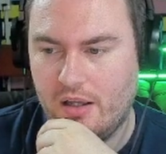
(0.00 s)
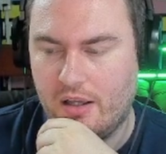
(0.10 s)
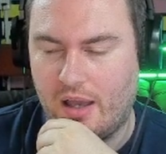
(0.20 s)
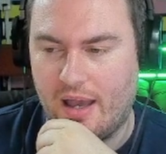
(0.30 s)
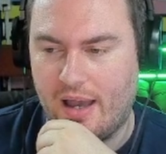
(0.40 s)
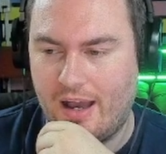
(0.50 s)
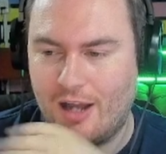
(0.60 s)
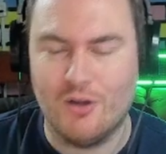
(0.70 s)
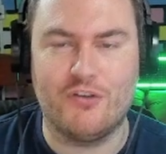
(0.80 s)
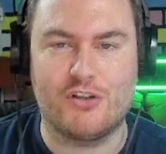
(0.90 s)
I
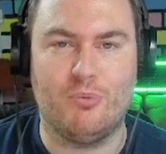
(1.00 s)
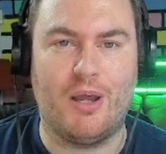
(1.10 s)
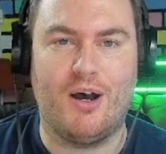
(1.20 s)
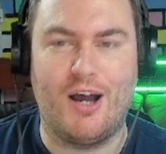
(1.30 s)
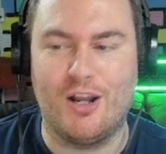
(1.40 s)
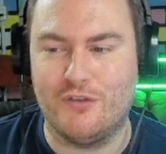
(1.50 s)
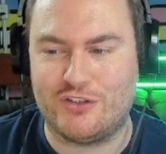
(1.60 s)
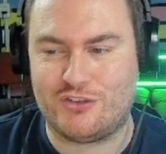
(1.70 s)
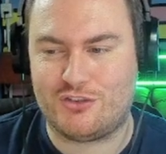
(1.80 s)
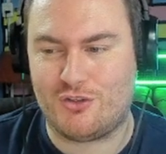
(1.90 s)
love Victory Bell. I love its
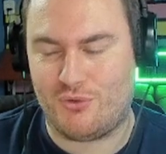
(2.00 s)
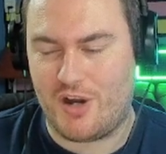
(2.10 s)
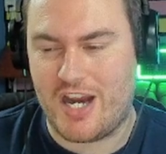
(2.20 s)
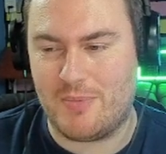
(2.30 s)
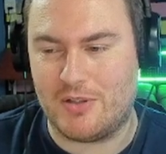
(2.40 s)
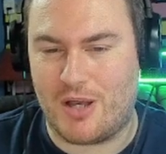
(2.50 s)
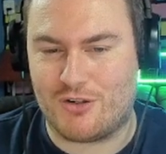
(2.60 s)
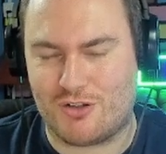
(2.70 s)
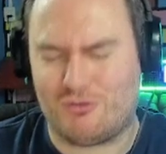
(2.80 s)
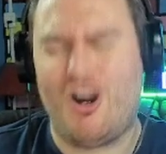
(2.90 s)
scream as well. It
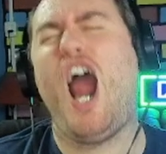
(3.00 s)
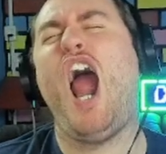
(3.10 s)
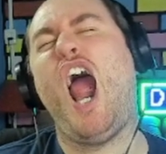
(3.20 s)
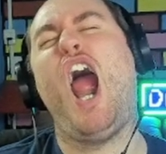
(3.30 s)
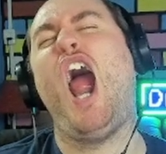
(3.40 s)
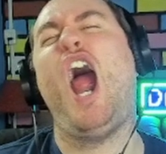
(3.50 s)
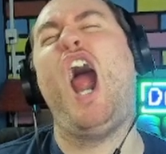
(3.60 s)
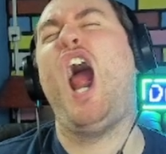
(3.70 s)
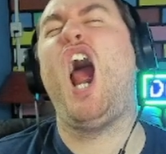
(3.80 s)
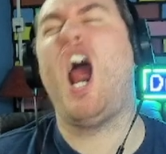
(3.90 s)
just goes
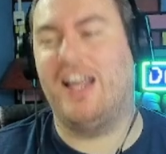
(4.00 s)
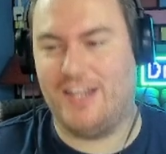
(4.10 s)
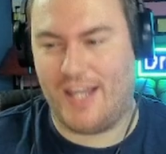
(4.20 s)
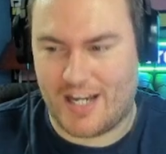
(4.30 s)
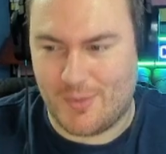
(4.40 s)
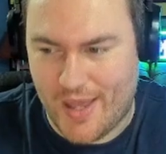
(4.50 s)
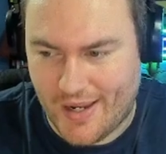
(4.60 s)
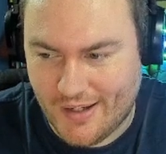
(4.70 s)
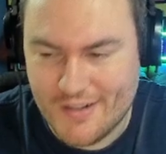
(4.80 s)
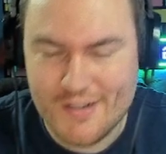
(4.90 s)
in the
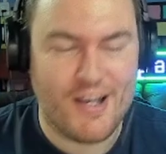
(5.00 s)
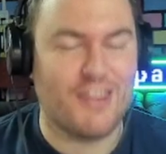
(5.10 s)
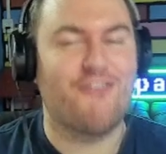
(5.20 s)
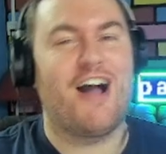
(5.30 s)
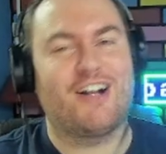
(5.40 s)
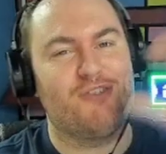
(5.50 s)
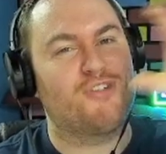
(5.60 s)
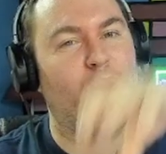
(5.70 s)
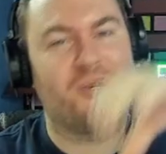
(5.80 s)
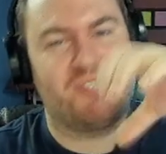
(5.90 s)
anime. And the fact it used
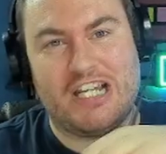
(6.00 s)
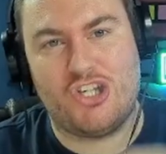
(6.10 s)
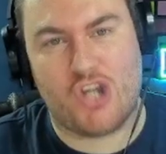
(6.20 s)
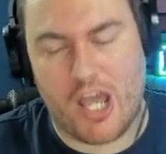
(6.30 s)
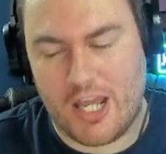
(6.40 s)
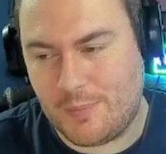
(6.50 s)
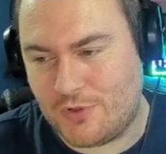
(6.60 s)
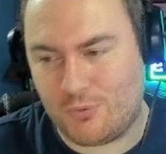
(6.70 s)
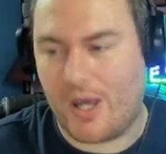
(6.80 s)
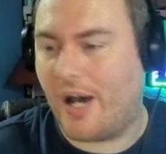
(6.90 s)
to always eat James
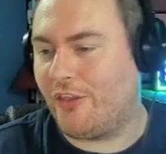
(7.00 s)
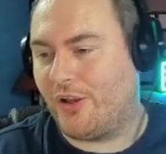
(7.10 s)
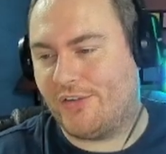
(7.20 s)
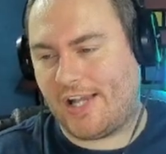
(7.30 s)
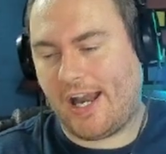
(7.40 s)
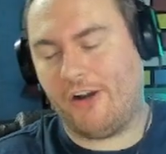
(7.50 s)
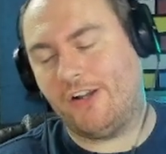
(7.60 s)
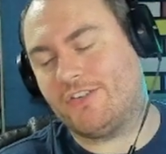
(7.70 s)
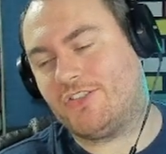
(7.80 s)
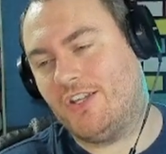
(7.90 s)
as well. I thought that was
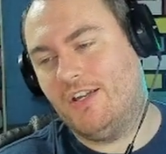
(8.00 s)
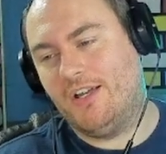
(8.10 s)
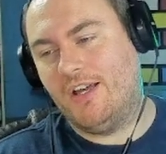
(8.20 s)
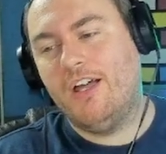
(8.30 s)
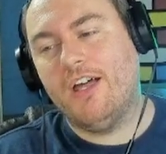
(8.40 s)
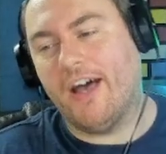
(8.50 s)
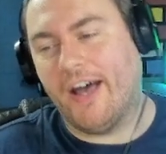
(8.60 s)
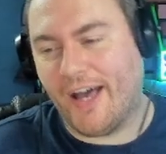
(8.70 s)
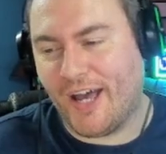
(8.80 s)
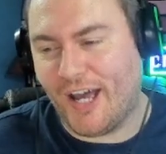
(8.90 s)
hilarious.
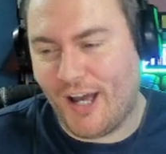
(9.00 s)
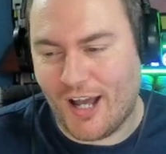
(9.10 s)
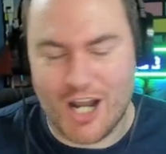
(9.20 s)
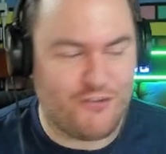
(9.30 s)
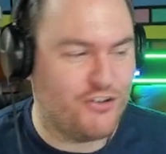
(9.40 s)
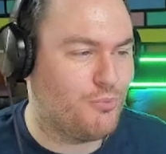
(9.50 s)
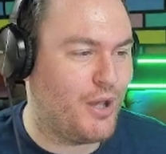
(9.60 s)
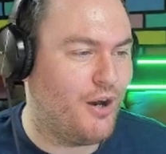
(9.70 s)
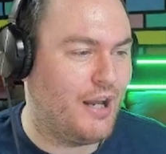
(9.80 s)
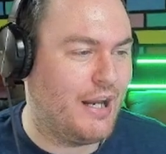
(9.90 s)
I like Victory
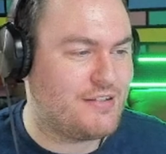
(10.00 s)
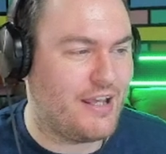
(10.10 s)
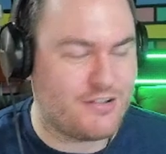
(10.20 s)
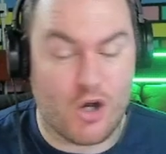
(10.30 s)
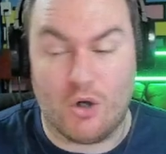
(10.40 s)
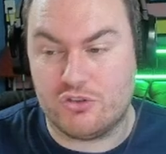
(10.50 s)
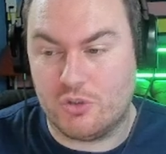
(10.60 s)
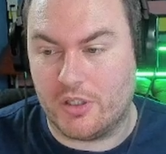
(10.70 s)
Bell. And it's also one of